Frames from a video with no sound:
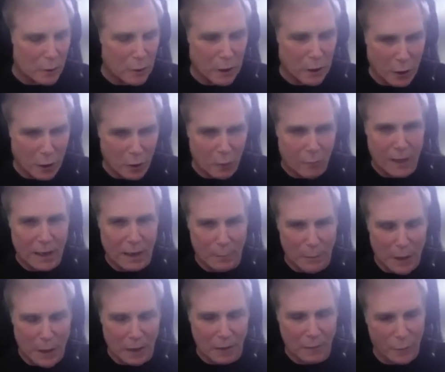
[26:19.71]
going to go make
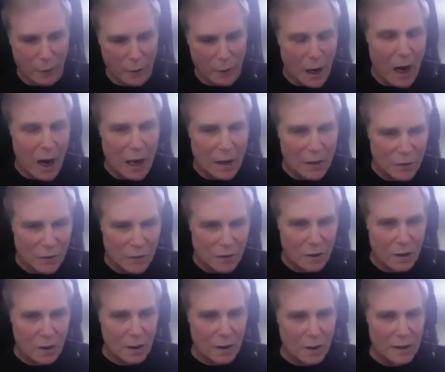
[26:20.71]
money for us
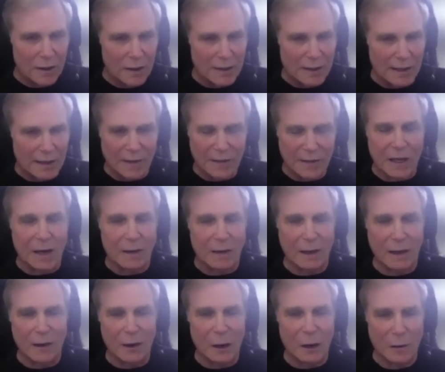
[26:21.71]
it's kind of
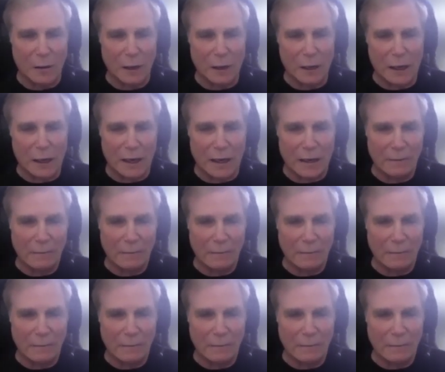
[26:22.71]
like REI.